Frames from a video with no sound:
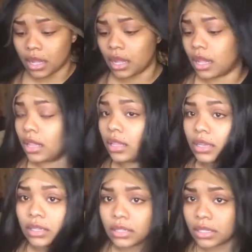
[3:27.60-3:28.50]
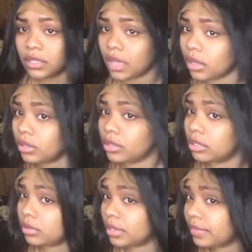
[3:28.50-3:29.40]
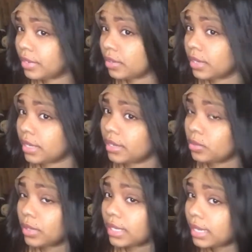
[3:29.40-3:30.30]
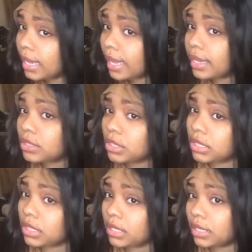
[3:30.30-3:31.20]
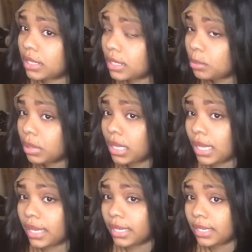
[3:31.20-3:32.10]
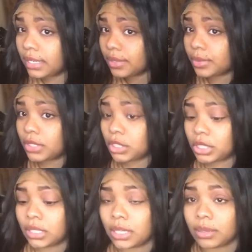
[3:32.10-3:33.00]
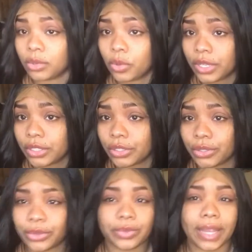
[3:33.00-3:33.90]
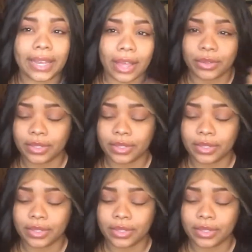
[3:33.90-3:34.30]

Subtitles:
I'll clue the video in when I actually apply it, which I'm going to do right now.